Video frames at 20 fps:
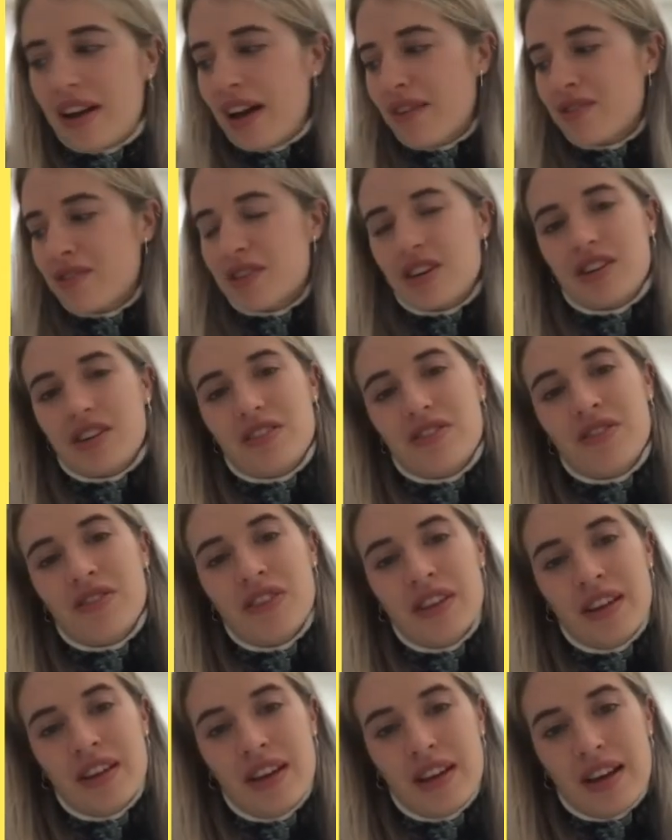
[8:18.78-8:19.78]
I haven't heard of
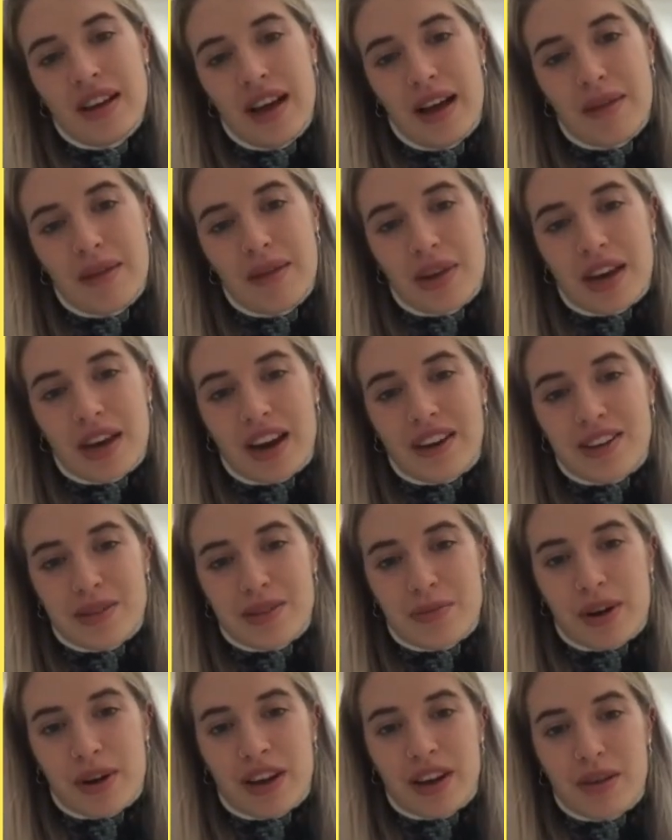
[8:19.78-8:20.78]
um, many
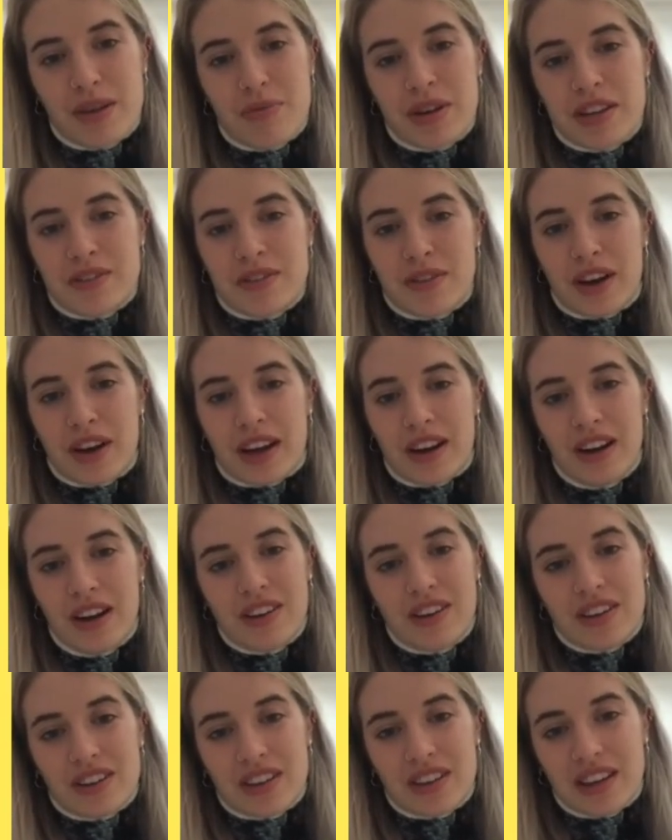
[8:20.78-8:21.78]
artists working on a piece for like
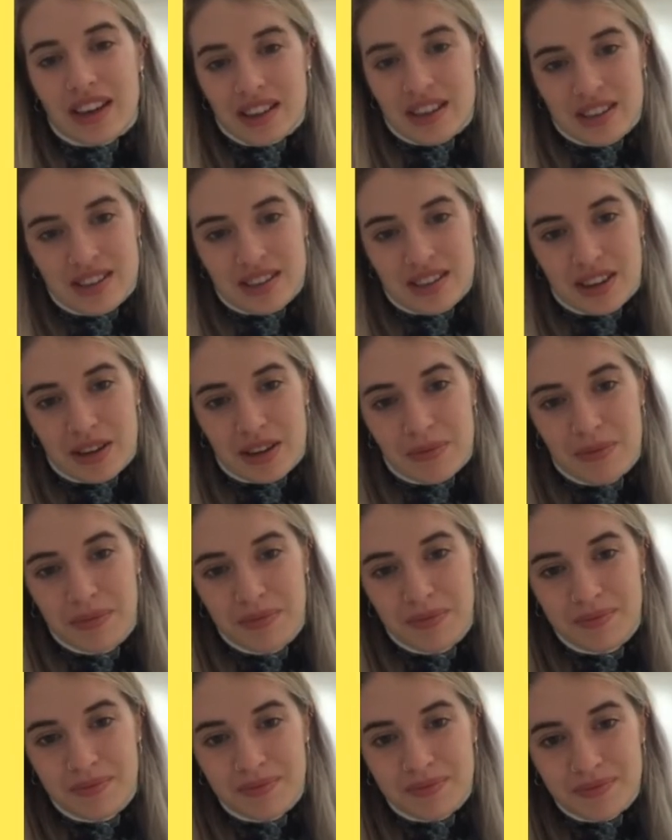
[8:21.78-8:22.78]
longer than that
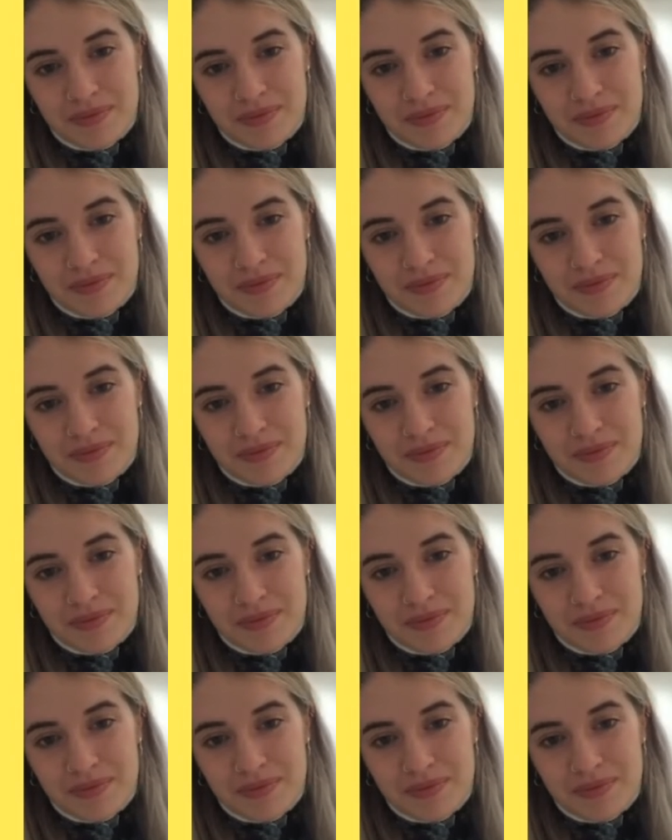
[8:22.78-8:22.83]
time.